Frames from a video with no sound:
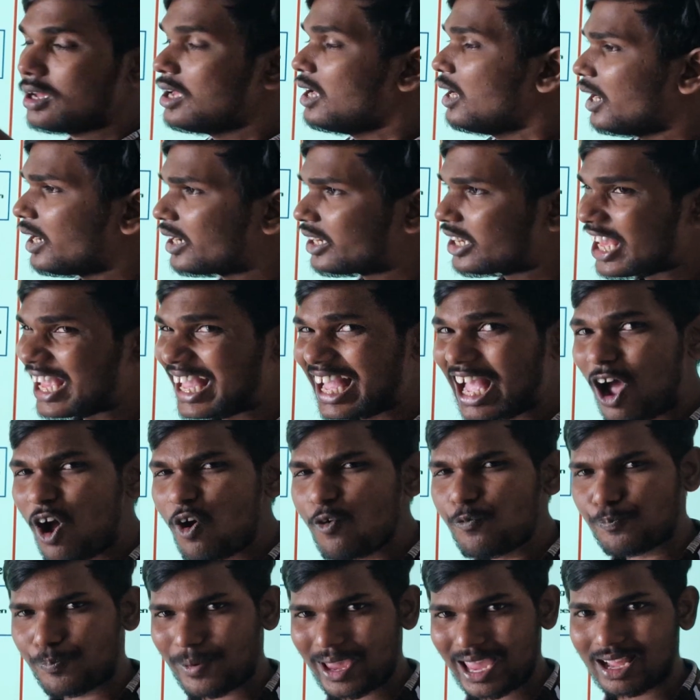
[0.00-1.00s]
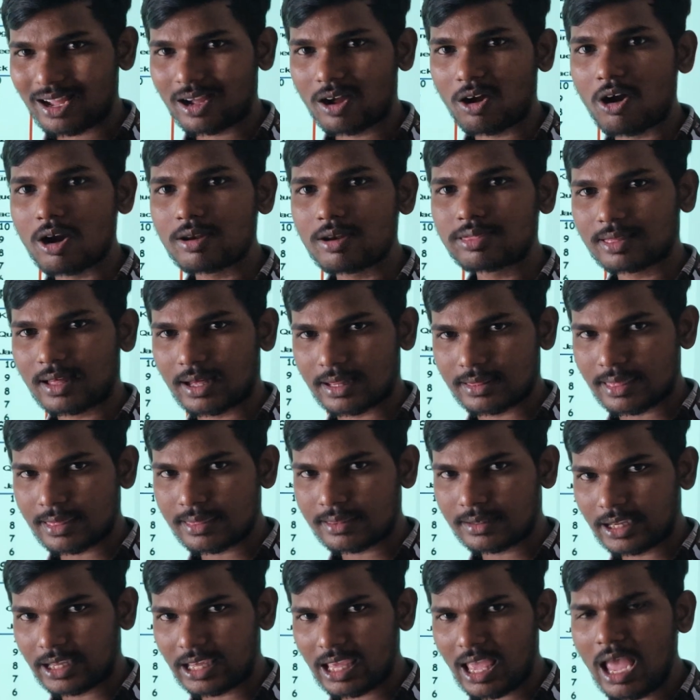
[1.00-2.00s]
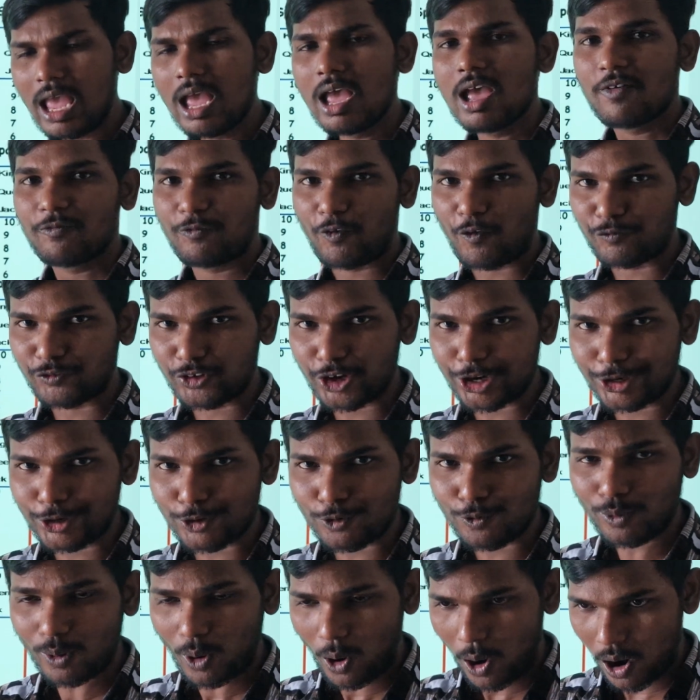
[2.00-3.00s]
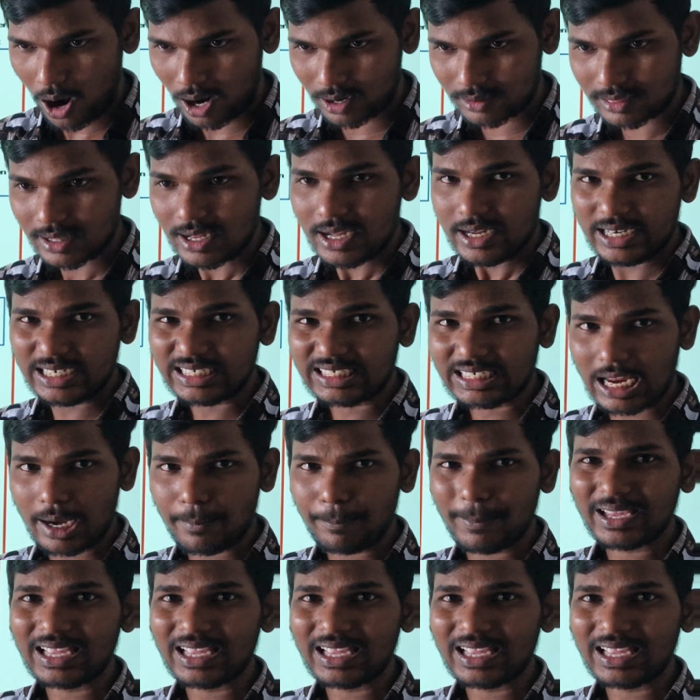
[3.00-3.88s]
The deck of paid cards consisting of 52 cards. It can be